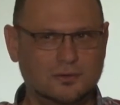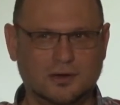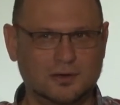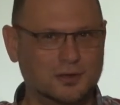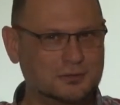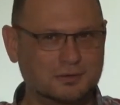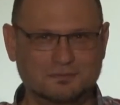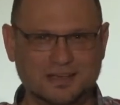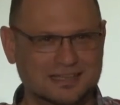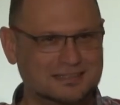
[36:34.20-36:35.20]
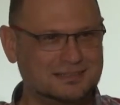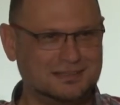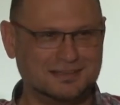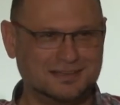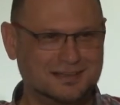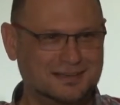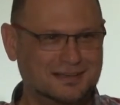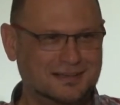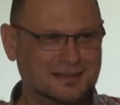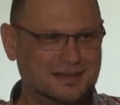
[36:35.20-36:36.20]
you are not convinced.
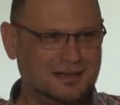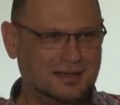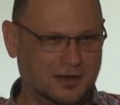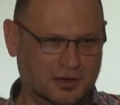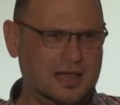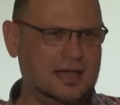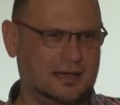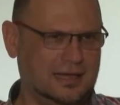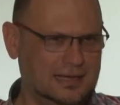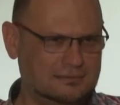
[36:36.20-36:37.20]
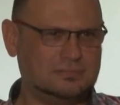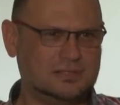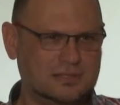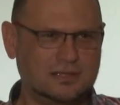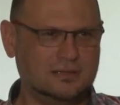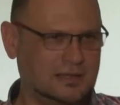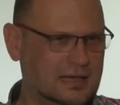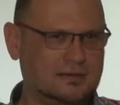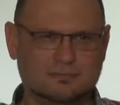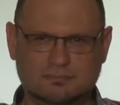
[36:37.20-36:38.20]
Oh yeah, it's
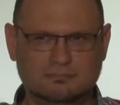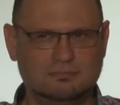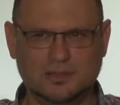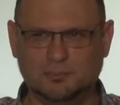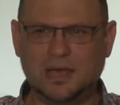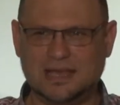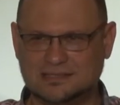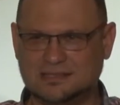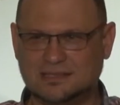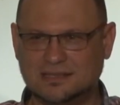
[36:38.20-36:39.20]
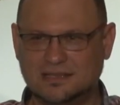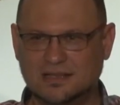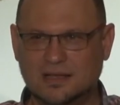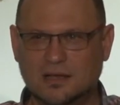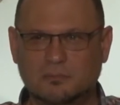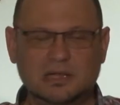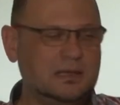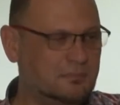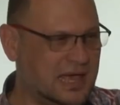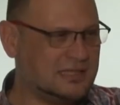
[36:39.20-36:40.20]
like the best. But
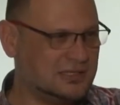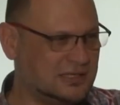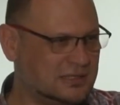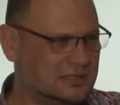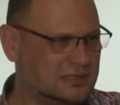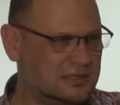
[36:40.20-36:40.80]
imagine,